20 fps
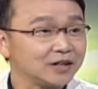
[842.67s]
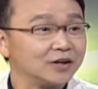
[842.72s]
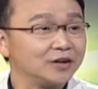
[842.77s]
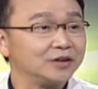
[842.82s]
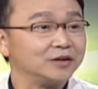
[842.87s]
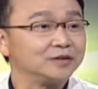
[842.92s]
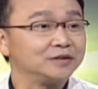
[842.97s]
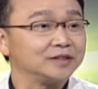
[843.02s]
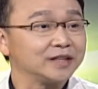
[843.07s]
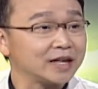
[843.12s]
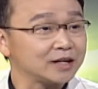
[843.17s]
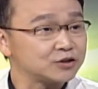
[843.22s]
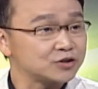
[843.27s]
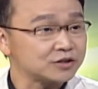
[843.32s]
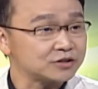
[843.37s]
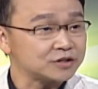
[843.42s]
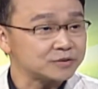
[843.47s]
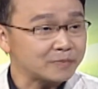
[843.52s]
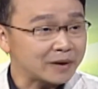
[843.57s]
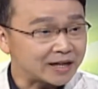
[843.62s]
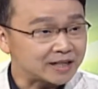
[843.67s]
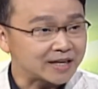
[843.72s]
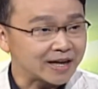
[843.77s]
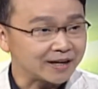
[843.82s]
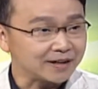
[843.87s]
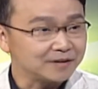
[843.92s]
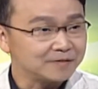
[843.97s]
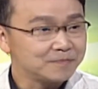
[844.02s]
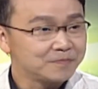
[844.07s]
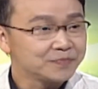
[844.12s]
you know, Nature's
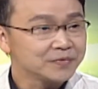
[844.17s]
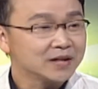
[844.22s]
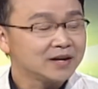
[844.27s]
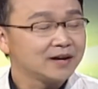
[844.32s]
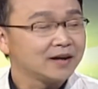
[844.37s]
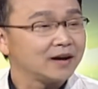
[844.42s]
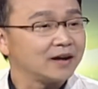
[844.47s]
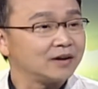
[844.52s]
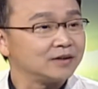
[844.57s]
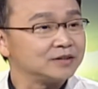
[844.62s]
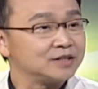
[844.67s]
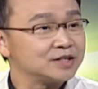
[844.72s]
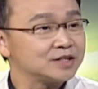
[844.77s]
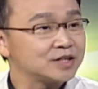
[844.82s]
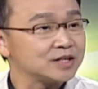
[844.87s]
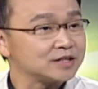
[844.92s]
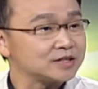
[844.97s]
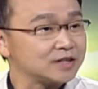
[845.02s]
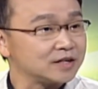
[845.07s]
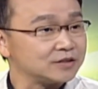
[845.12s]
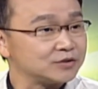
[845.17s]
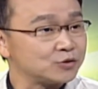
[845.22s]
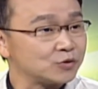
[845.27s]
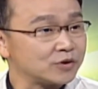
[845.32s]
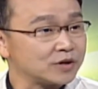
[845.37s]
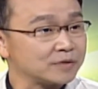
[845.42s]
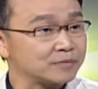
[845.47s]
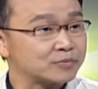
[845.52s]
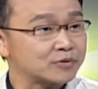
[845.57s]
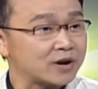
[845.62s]
Mayday. You know, this is a
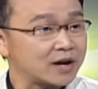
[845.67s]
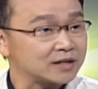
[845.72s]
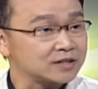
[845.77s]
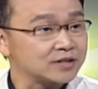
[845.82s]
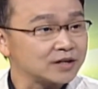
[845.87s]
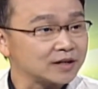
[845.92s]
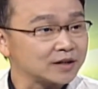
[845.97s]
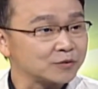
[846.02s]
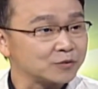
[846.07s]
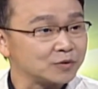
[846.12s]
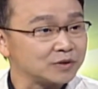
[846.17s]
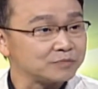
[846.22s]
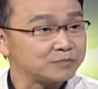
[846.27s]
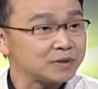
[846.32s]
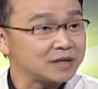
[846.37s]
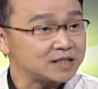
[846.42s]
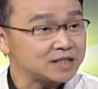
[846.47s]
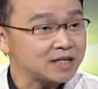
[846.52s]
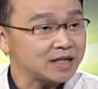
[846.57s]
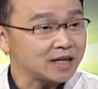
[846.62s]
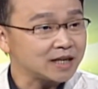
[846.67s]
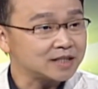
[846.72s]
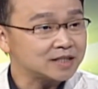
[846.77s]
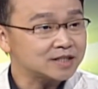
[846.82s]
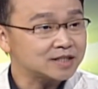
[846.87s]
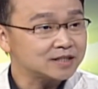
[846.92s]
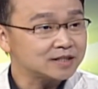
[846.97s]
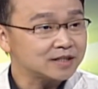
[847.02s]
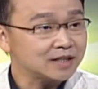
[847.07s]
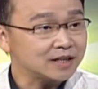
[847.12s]
joint project with
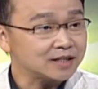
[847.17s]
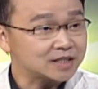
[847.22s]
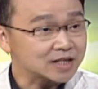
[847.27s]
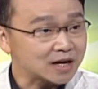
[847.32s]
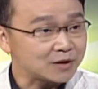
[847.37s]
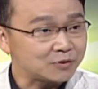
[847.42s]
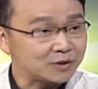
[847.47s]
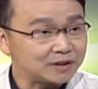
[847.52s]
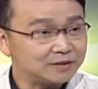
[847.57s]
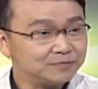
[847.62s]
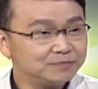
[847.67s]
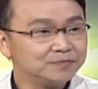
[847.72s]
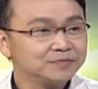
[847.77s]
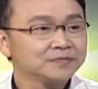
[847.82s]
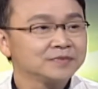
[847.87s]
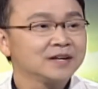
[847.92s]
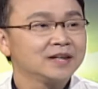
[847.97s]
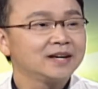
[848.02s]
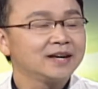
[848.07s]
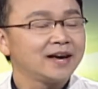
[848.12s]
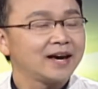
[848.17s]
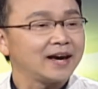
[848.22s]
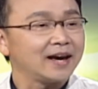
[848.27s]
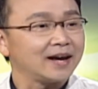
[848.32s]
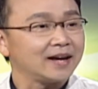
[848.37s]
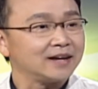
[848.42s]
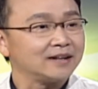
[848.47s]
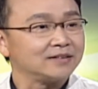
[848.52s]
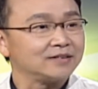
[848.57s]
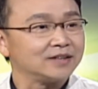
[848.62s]
PTS in Taiwan.
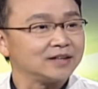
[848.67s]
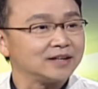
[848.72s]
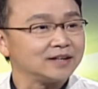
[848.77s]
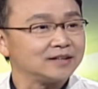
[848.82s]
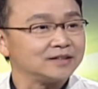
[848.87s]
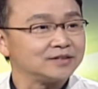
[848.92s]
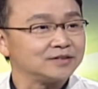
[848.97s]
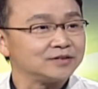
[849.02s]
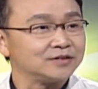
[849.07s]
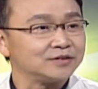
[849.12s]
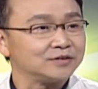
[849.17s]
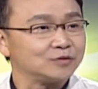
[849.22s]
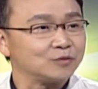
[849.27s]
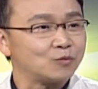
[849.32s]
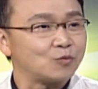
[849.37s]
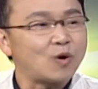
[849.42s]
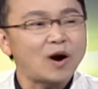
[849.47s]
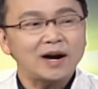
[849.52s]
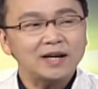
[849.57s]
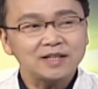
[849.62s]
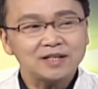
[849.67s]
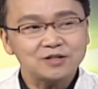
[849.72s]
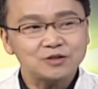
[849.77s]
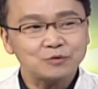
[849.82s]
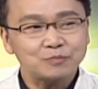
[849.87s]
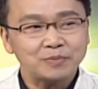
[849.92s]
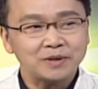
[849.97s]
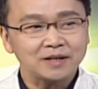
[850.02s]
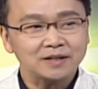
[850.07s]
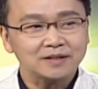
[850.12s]
And then, why did
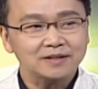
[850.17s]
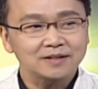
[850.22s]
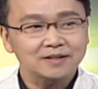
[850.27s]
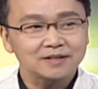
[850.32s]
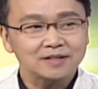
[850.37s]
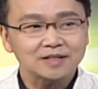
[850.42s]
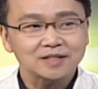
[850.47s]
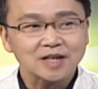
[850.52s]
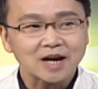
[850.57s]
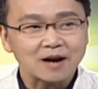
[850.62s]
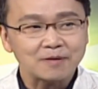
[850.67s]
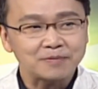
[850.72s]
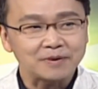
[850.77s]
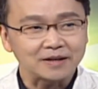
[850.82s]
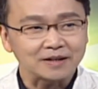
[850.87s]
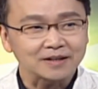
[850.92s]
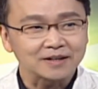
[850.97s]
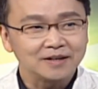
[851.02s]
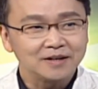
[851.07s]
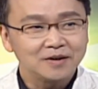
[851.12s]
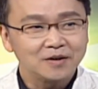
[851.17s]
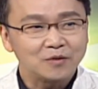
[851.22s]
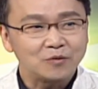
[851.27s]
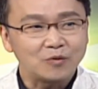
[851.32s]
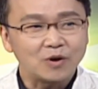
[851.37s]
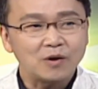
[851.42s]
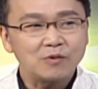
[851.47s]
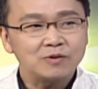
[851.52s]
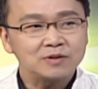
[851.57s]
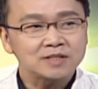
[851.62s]
you pick the topic?
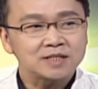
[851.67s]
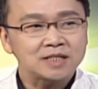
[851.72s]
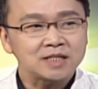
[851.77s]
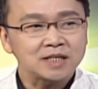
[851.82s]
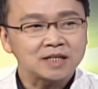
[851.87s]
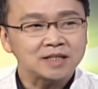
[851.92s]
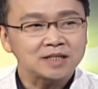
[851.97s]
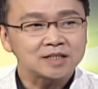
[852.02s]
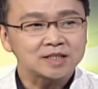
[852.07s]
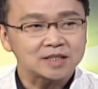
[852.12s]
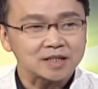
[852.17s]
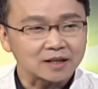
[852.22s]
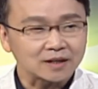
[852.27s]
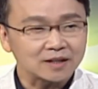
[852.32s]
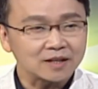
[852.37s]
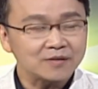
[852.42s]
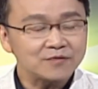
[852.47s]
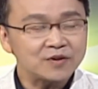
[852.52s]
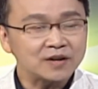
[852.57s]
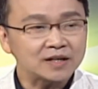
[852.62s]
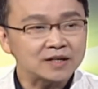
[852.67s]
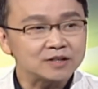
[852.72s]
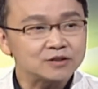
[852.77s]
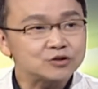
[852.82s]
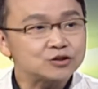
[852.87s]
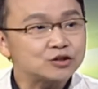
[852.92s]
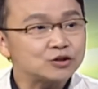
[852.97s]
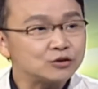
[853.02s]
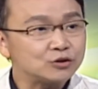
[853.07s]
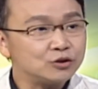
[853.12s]
What was the
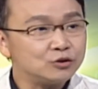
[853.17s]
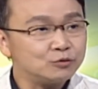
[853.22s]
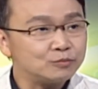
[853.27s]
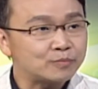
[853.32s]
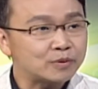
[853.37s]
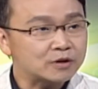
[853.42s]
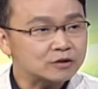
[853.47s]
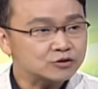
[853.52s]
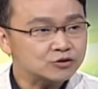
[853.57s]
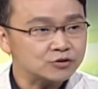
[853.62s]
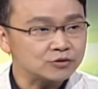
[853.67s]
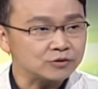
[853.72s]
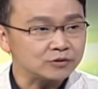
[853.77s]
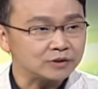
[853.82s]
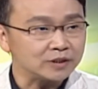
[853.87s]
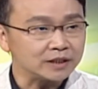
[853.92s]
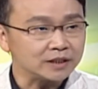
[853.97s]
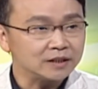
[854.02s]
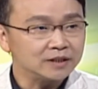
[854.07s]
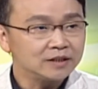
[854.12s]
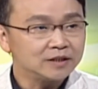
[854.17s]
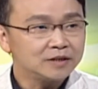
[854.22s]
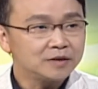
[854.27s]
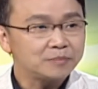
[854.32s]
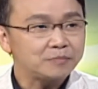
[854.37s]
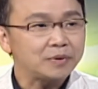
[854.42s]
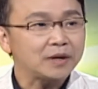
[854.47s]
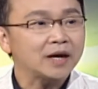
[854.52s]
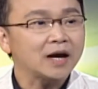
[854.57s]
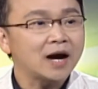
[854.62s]
significance to you personally?
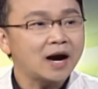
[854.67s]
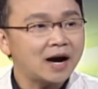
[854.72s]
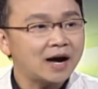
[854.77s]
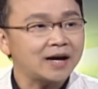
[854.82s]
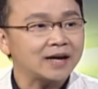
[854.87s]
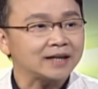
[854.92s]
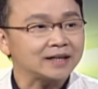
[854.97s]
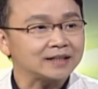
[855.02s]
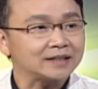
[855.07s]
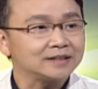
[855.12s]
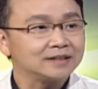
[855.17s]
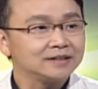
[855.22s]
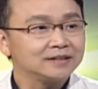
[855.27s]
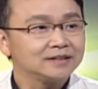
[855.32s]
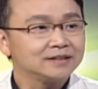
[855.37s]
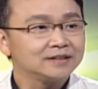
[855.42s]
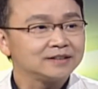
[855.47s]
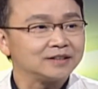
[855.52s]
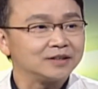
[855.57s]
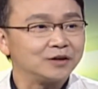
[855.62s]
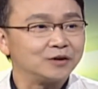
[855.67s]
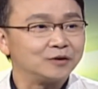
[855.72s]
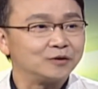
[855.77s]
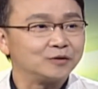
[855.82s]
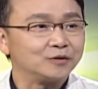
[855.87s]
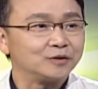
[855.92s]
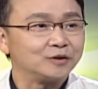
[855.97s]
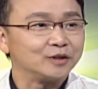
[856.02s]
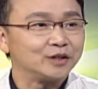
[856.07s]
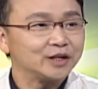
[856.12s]
behind, you
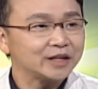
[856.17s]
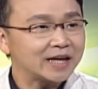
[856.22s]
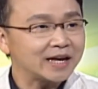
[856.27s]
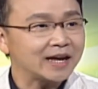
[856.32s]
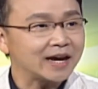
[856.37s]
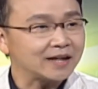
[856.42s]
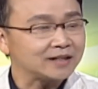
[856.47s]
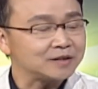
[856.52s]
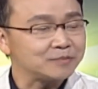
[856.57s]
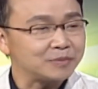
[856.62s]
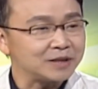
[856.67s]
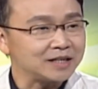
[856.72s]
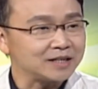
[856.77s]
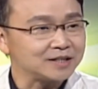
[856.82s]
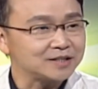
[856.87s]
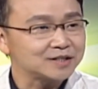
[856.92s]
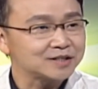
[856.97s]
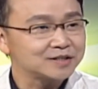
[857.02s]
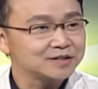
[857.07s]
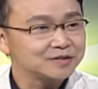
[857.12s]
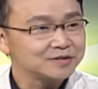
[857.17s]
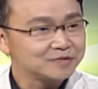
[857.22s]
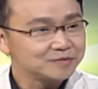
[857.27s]
know, looking at the bees?